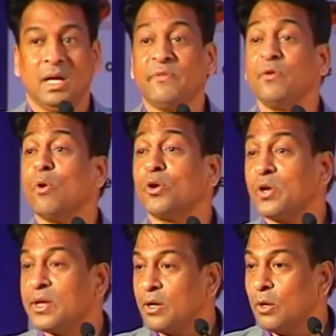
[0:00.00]
If you want
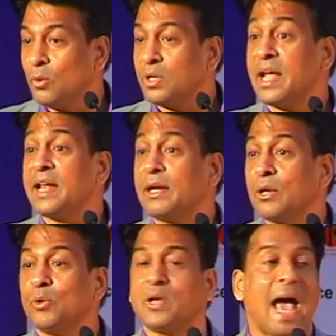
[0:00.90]
to
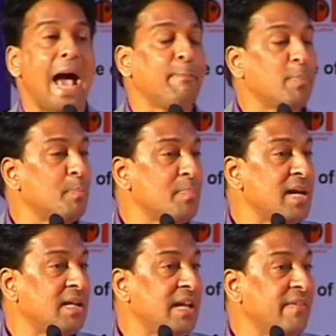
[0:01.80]
include
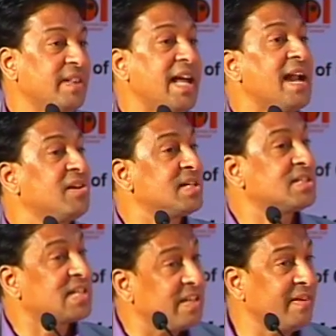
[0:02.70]
appropriately with the
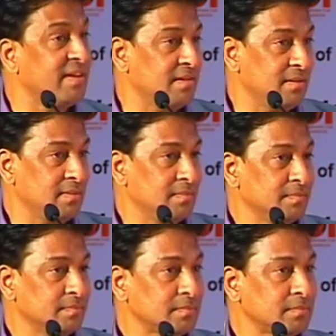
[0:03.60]
address given,
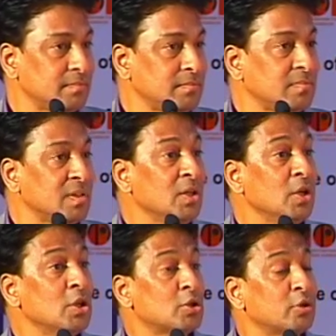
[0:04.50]

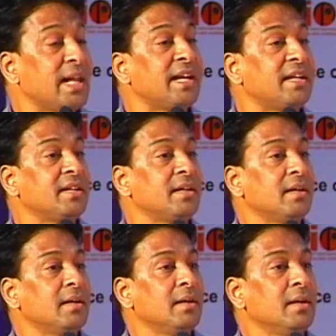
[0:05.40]
so that
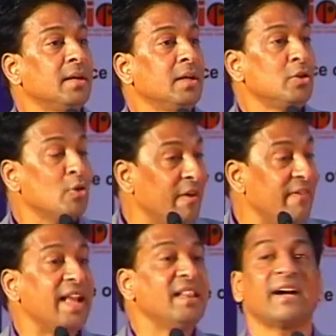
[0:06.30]
you
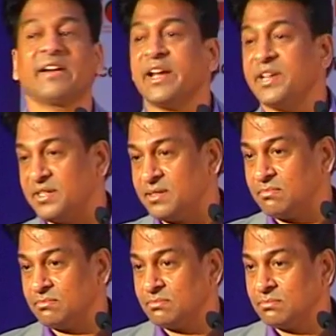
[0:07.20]
avail the credit
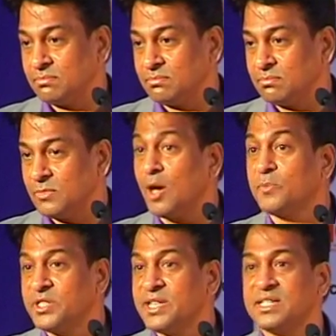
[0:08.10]

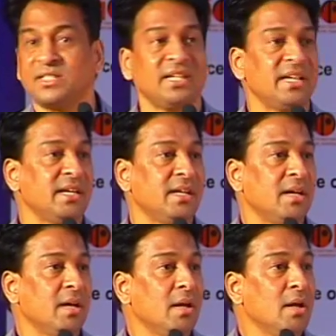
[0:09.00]
of GST
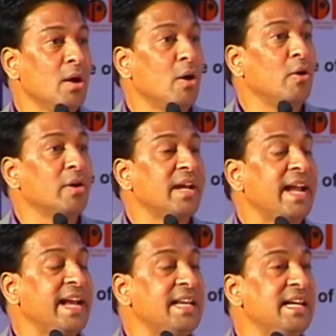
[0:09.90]
on
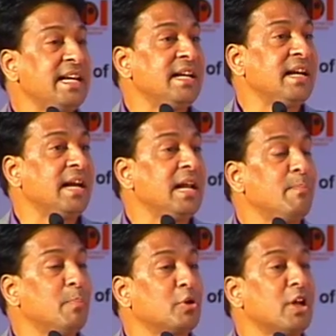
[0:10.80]
any
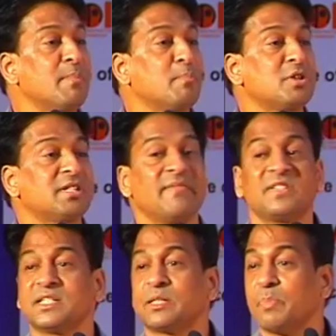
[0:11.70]
input or input
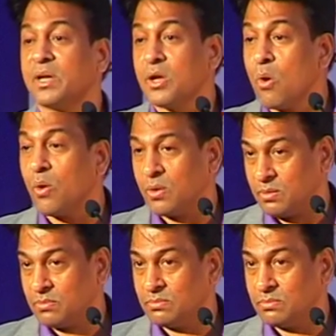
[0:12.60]
services procured.